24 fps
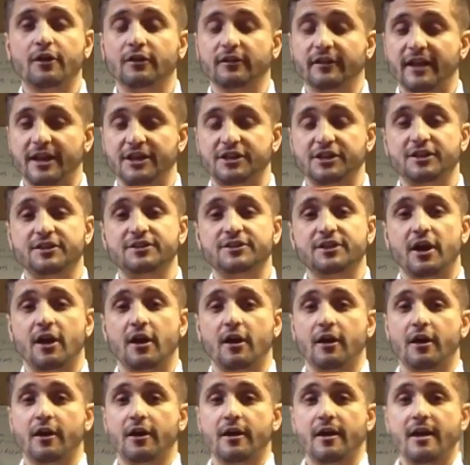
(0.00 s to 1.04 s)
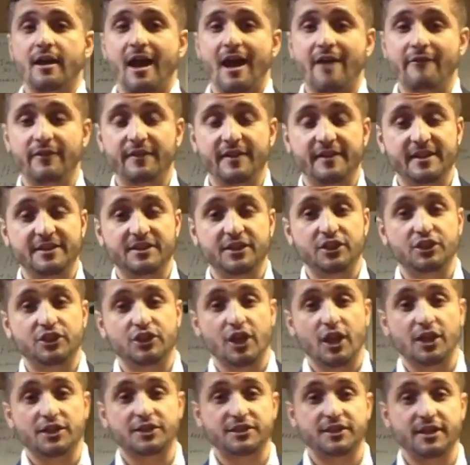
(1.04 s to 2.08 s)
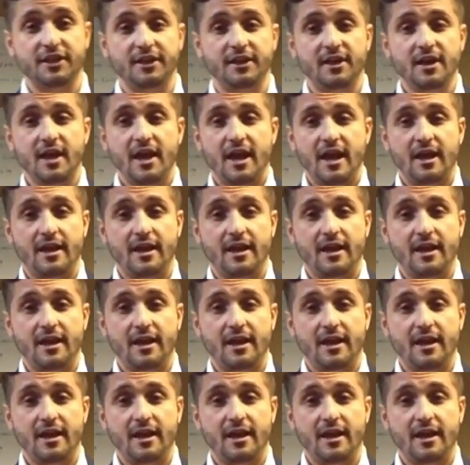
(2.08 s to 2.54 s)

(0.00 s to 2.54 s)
Collections are everything that's adjusted